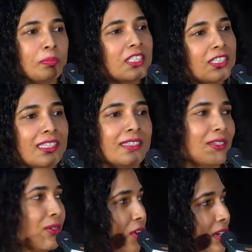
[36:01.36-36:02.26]
pitch it,
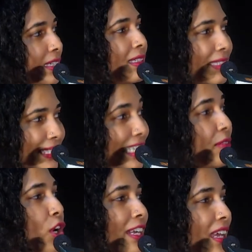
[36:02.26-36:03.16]
not see
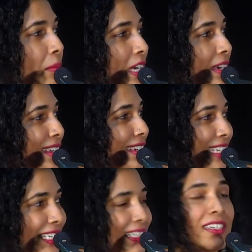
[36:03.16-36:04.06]
what can be done.
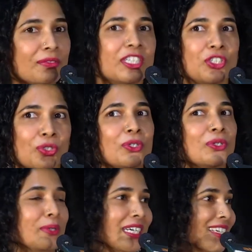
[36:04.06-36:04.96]
He said, we should
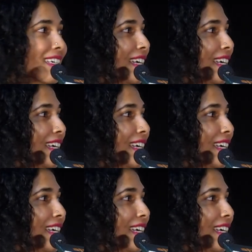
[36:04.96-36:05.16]
do it.